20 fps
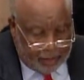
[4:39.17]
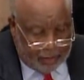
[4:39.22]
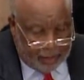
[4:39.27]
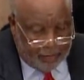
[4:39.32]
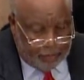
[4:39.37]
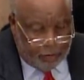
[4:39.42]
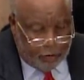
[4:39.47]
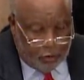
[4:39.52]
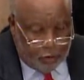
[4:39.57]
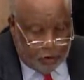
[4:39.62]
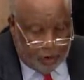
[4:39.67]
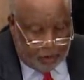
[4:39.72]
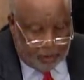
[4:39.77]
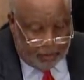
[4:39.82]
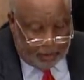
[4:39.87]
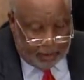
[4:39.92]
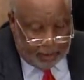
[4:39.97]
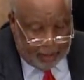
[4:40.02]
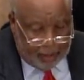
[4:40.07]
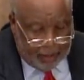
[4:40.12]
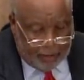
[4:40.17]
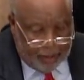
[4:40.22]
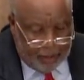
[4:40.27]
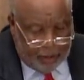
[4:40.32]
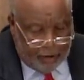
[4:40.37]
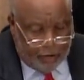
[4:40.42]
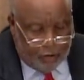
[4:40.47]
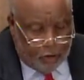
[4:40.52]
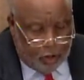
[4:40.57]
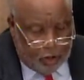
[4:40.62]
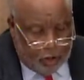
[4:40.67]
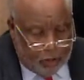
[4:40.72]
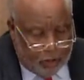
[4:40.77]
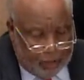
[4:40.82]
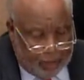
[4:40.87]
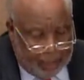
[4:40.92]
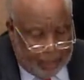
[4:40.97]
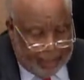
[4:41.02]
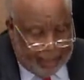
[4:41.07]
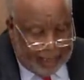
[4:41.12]
and full committee for as
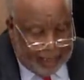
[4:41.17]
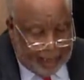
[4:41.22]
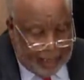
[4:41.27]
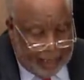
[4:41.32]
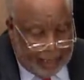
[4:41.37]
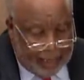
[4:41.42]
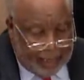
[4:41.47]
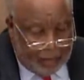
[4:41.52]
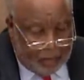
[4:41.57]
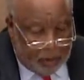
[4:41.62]
many as nine